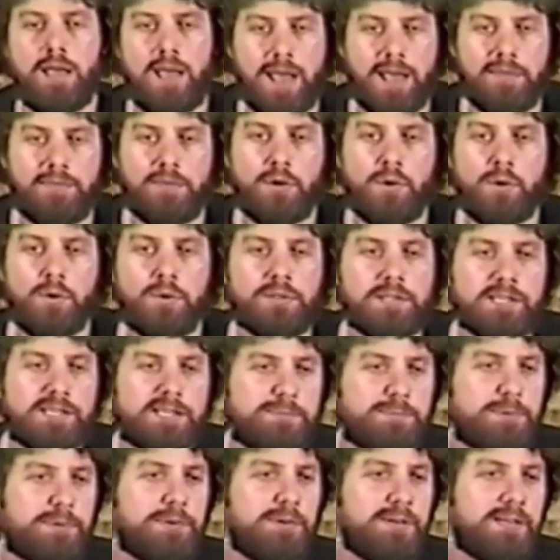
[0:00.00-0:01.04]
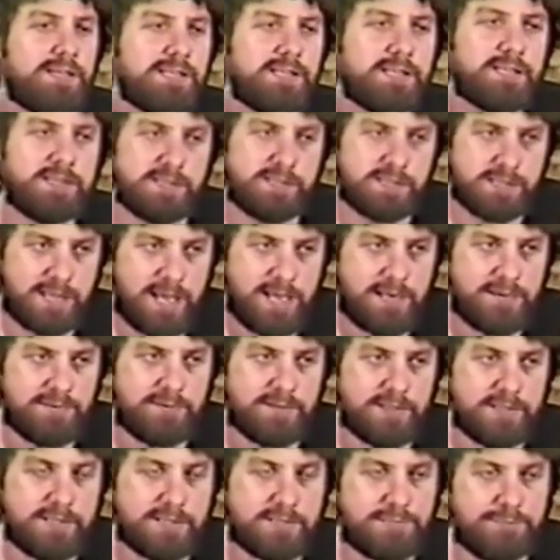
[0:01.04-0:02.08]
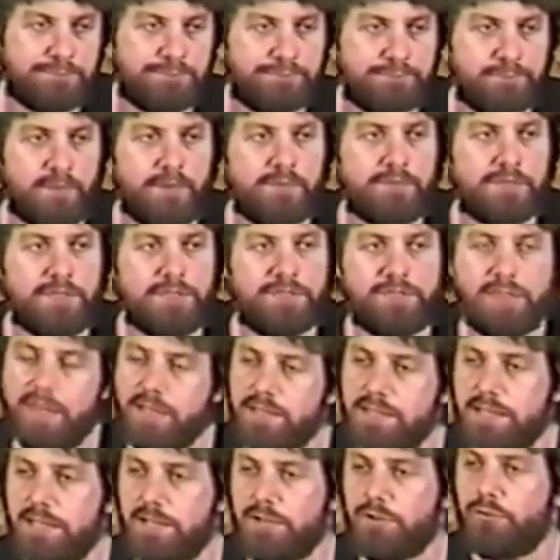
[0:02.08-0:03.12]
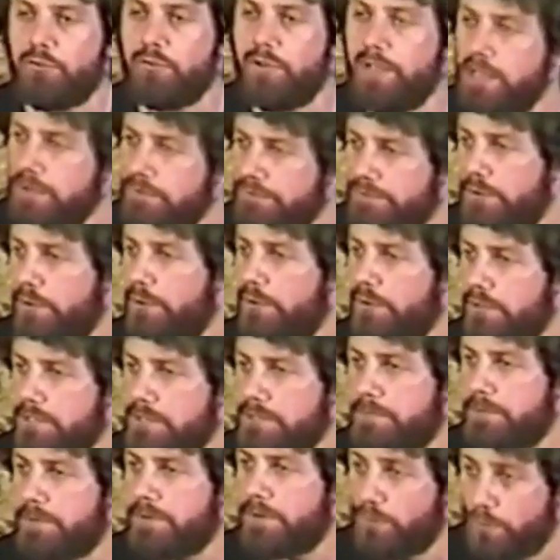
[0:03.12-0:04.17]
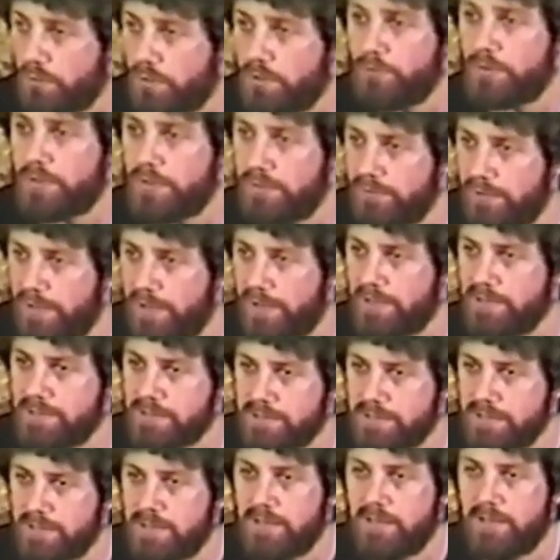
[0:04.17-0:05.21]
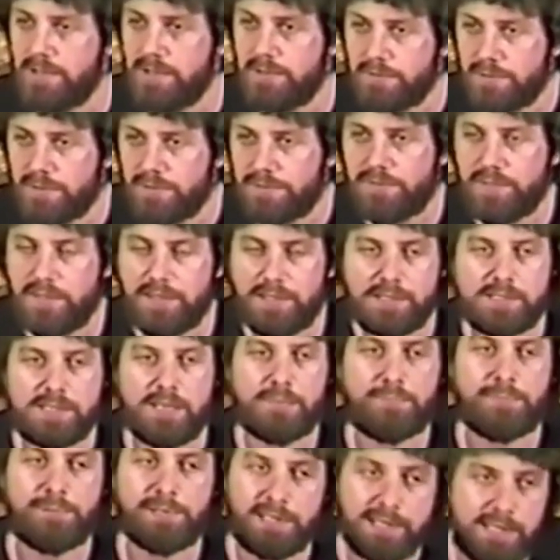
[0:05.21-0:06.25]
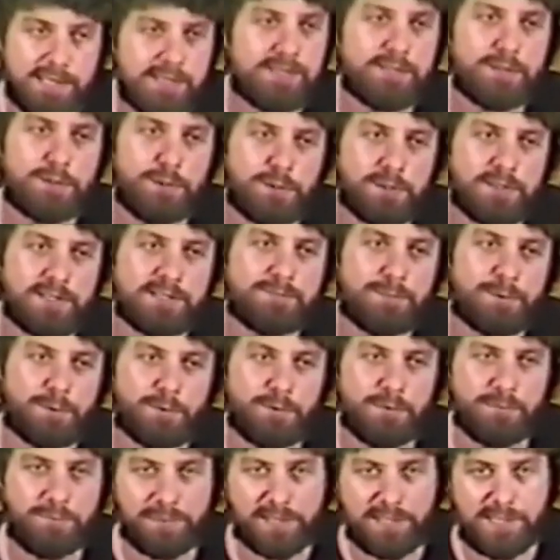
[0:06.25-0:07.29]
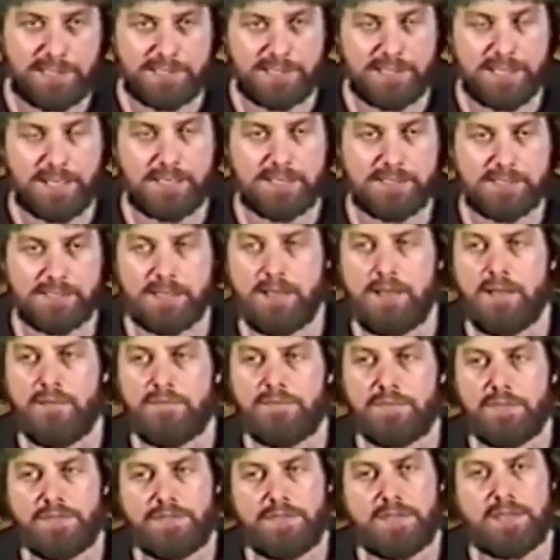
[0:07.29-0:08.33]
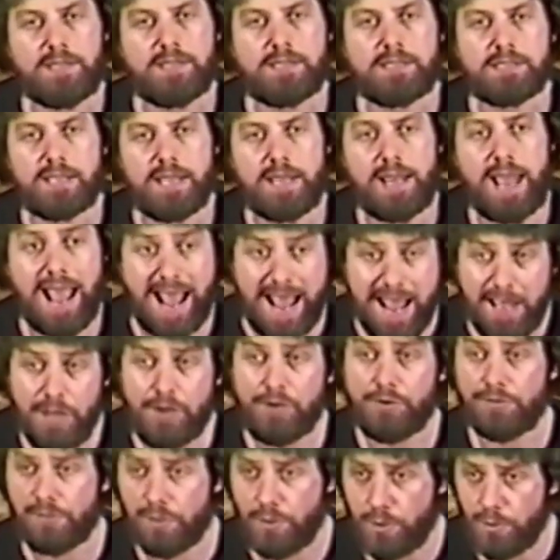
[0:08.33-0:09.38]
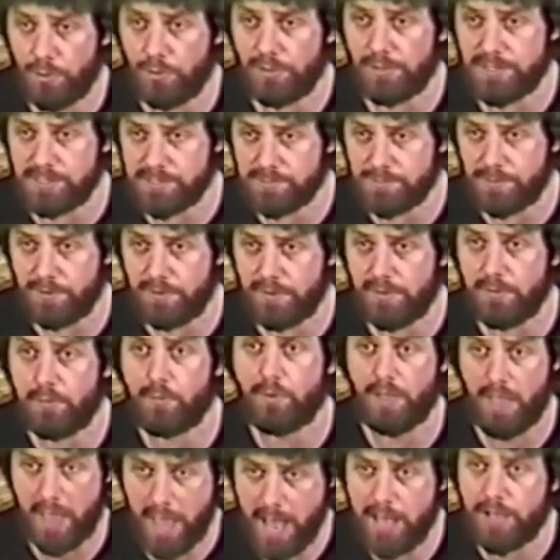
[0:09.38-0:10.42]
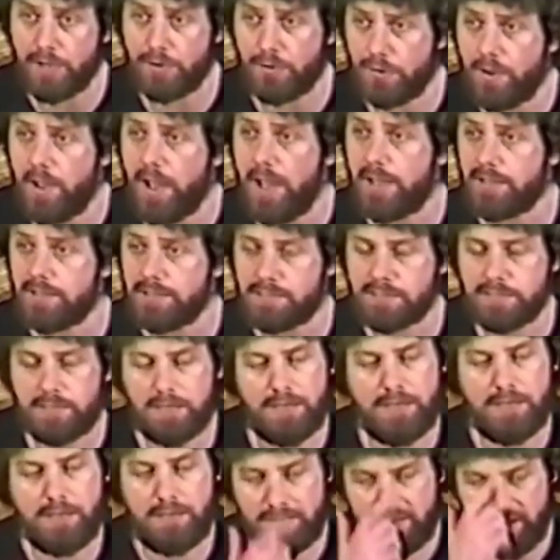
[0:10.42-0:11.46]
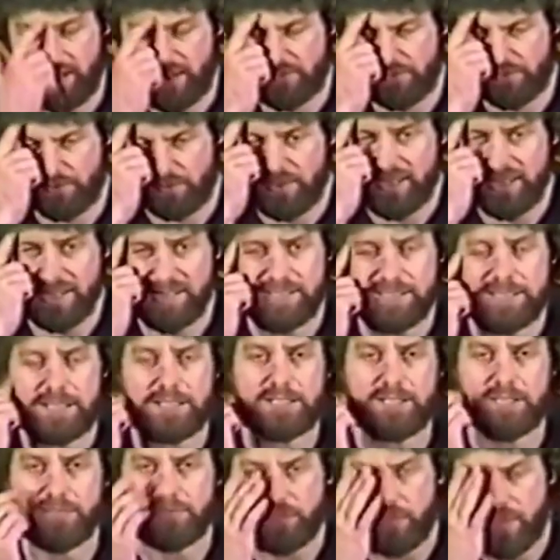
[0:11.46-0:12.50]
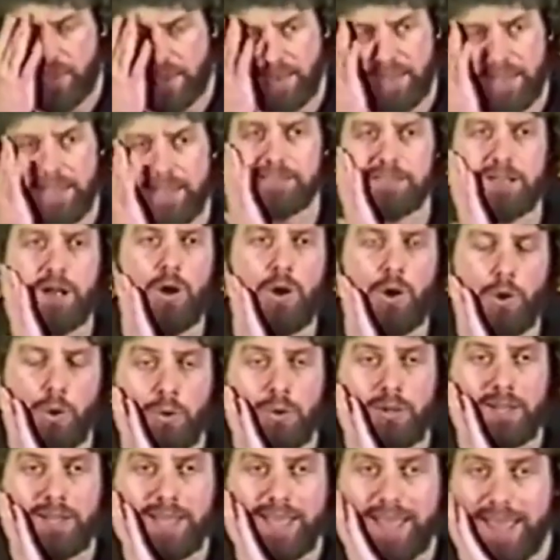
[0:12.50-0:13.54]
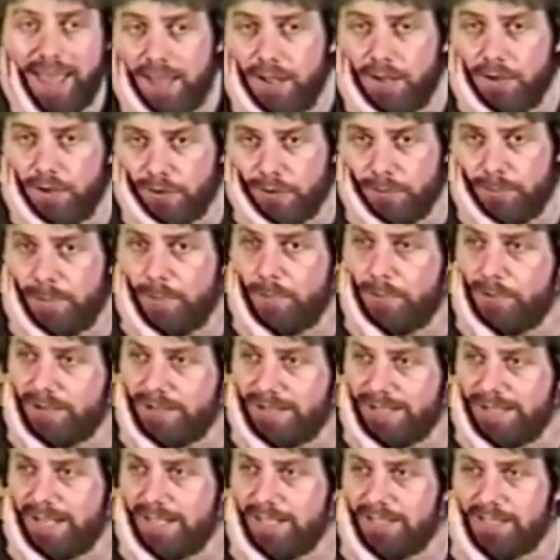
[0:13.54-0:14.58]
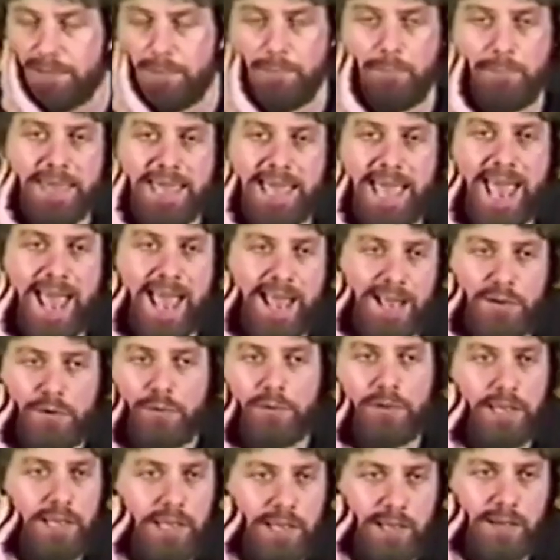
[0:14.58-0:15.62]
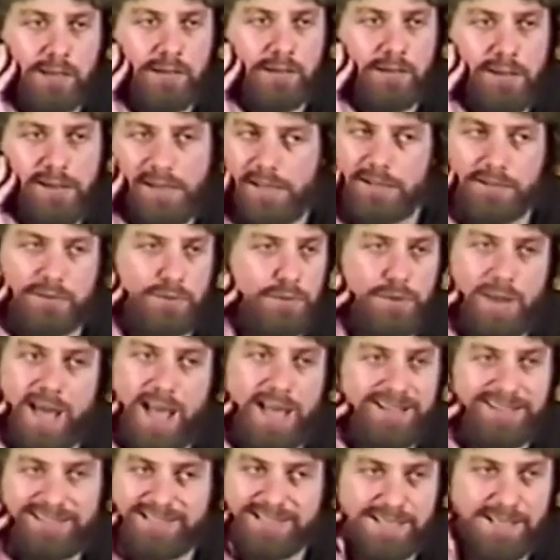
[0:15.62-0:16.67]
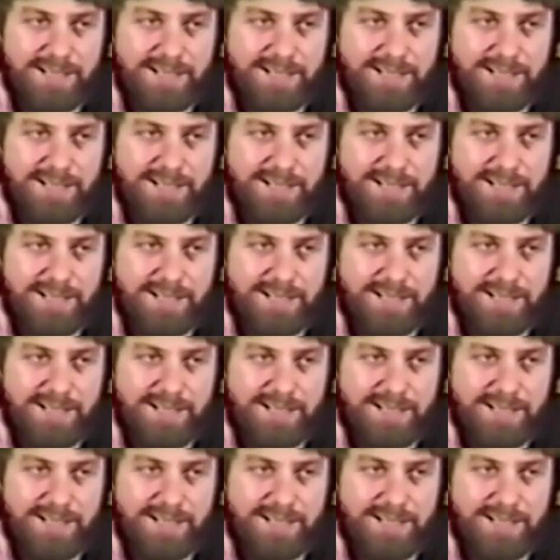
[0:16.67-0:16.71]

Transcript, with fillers: and the Holy Spirit is inside of us, the things that grieve the Holy Spirit will grieve us. The things that please the Holy Spirit will please us. The things that anger the Holy Spirit will anger us. Now, there is such a thing as holy anger. Remember it says, be angry and do not